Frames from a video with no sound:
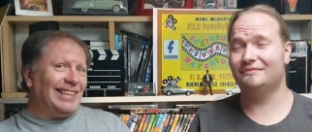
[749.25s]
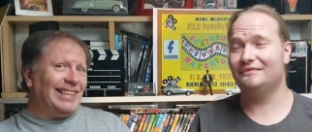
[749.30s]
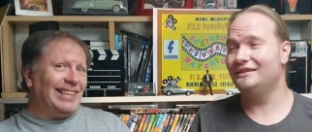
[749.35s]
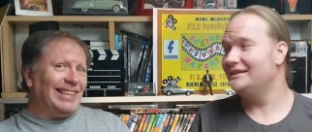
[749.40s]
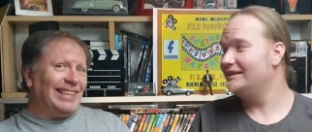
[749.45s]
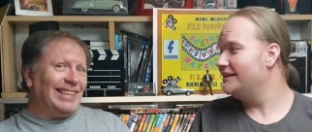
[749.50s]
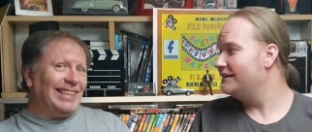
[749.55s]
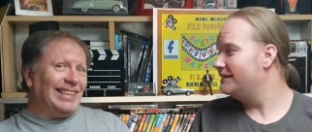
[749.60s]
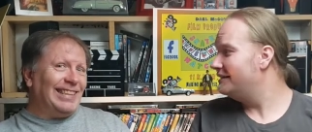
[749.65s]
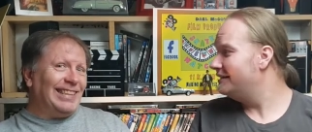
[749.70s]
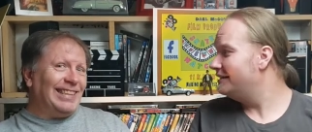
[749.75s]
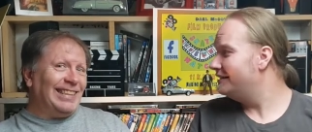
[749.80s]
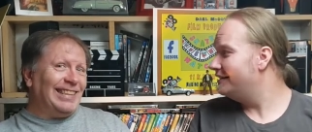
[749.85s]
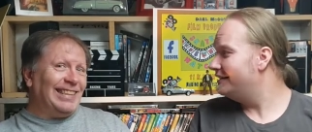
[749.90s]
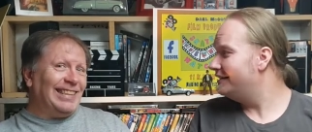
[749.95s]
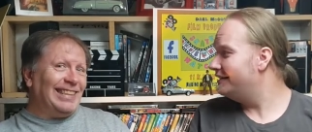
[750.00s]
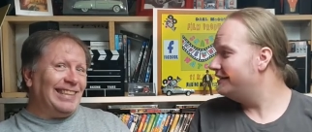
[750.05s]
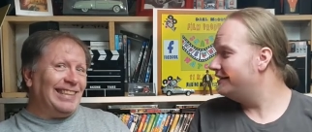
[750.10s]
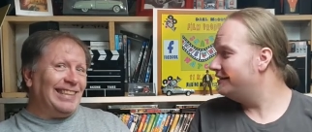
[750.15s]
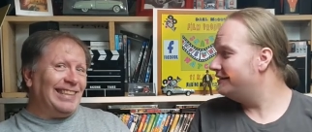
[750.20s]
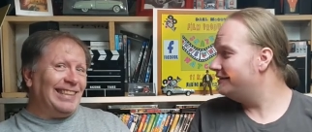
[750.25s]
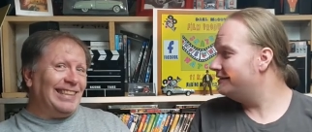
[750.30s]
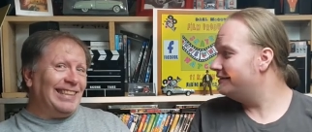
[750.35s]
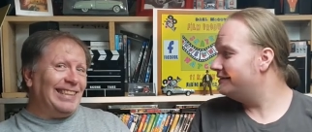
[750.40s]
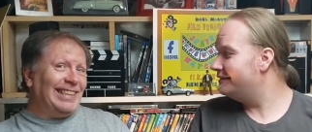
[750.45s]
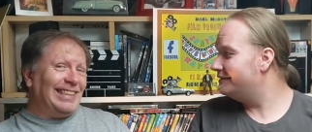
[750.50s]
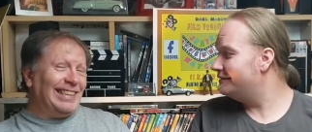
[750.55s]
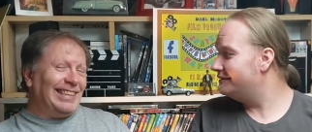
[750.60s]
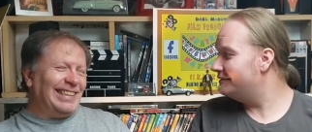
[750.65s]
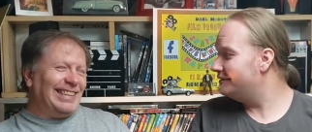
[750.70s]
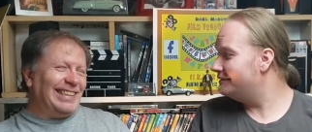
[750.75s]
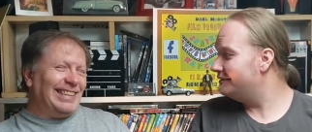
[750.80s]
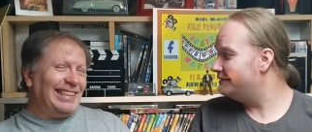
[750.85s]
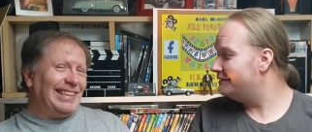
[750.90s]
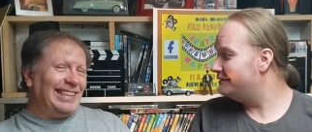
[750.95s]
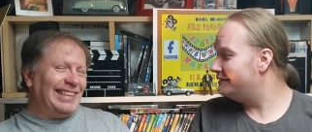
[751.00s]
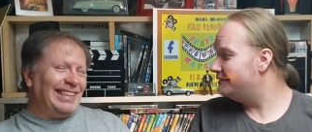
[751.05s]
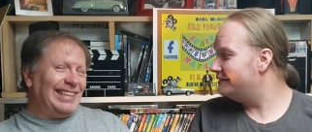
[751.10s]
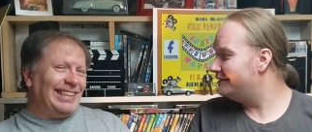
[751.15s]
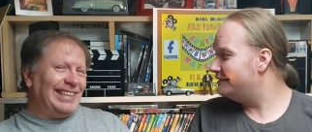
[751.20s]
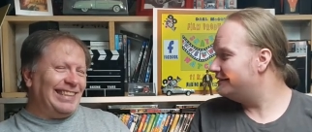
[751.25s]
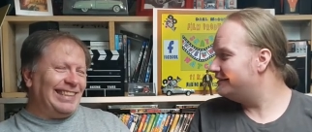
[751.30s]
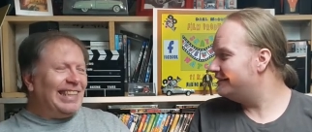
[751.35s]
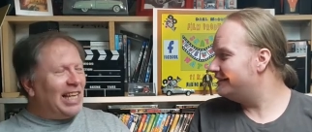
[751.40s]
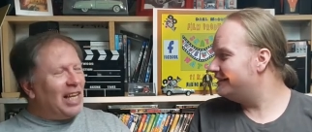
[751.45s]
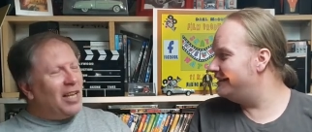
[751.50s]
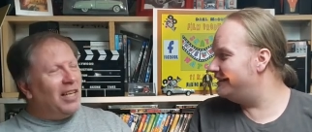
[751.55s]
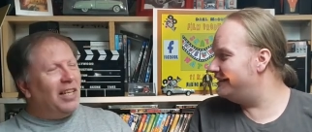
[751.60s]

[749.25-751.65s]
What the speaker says: (silence)